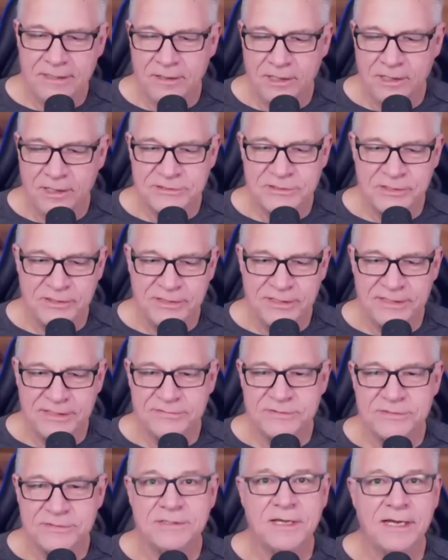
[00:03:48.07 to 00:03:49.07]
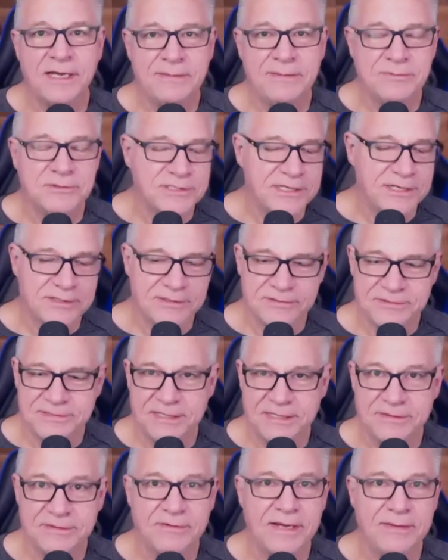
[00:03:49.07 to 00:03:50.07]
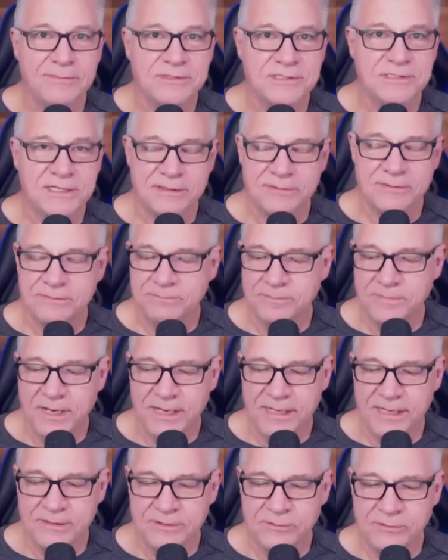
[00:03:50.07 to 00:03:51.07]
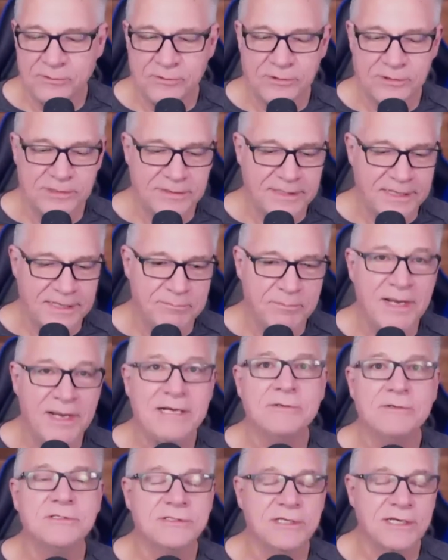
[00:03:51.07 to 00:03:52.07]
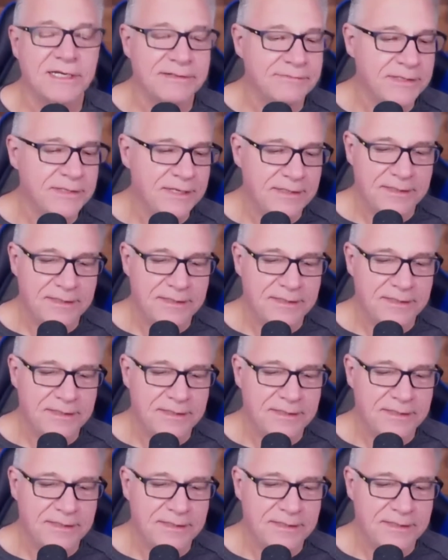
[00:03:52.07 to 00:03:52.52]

alternatives to the hyperscalers out there, Amazon, uh, Google, and Microsoft,